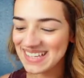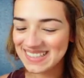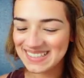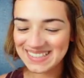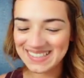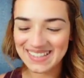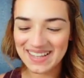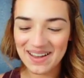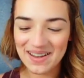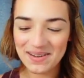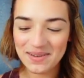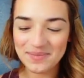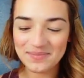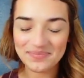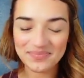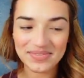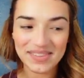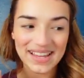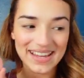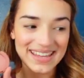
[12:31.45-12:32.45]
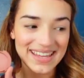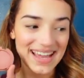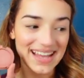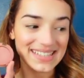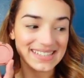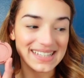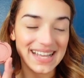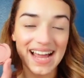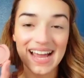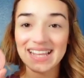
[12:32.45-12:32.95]
So
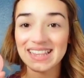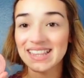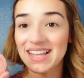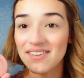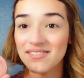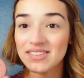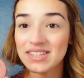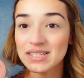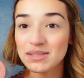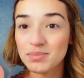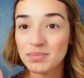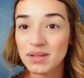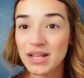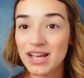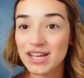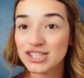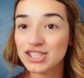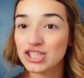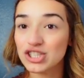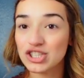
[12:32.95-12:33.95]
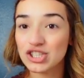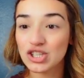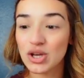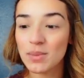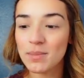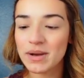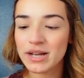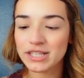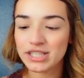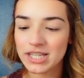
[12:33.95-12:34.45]
yes, I love this blush
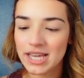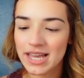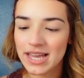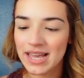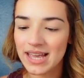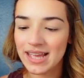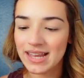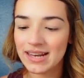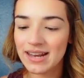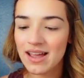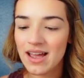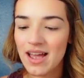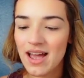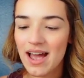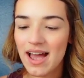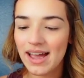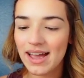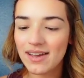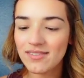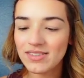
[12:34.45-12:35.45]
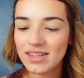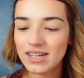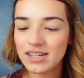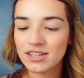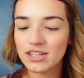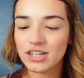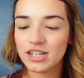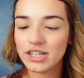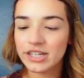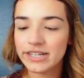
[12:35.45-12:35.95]
so much. And I have
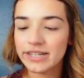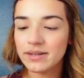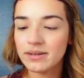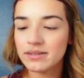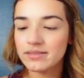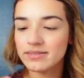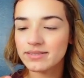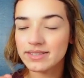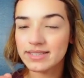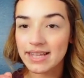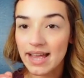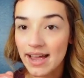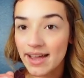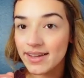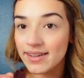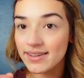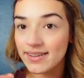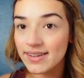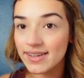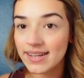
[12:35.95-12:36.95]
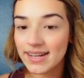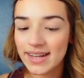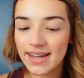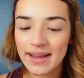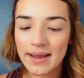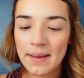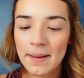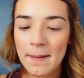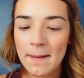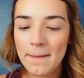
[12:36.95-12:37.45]
like a good dent in
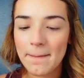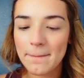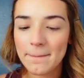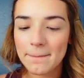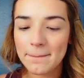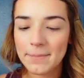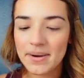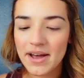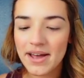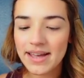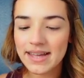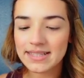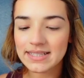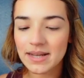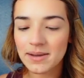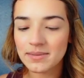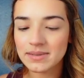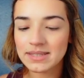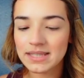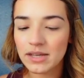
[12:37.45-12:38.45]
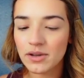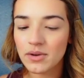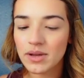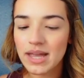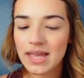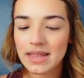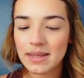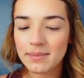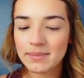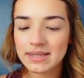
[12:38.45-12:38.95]
it. But I was like,
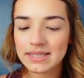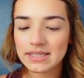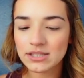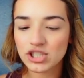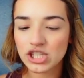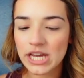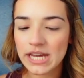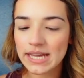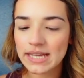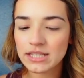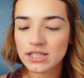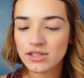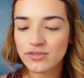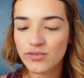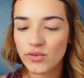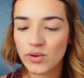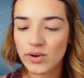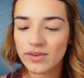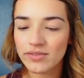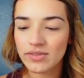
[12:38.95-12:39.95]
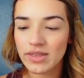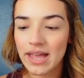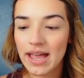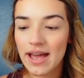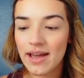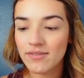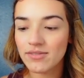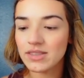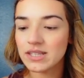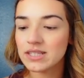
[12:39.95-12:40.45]
okay, let me check in store if they
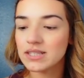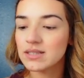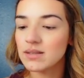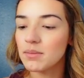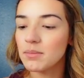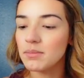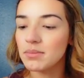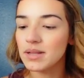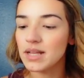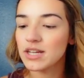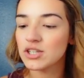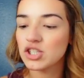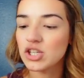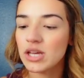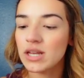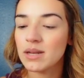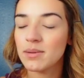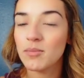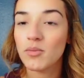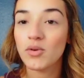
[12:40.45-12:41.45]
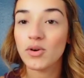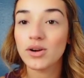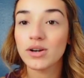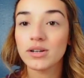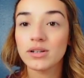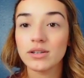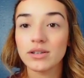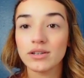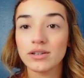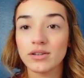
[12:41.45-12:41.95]
have this blush
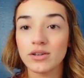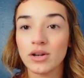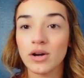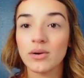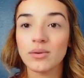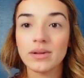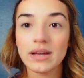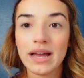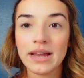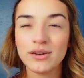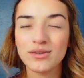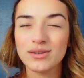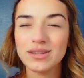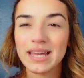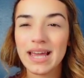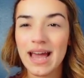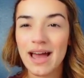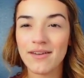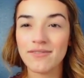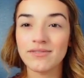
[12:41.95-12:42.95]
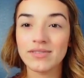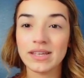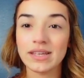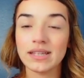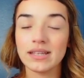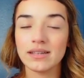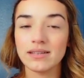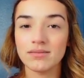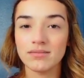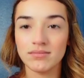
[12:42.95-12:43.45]
anymore. You know, I know they have
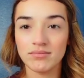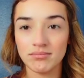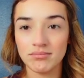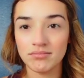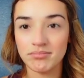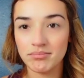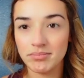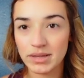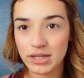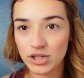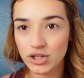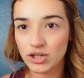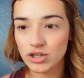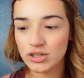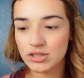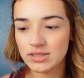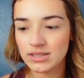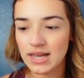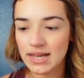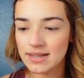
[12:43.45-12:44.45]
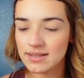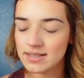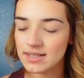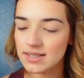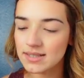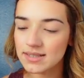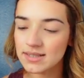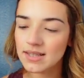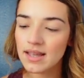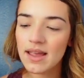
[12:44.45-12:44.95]
it in bigger
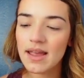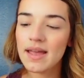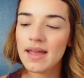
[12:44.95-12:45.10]
sizes.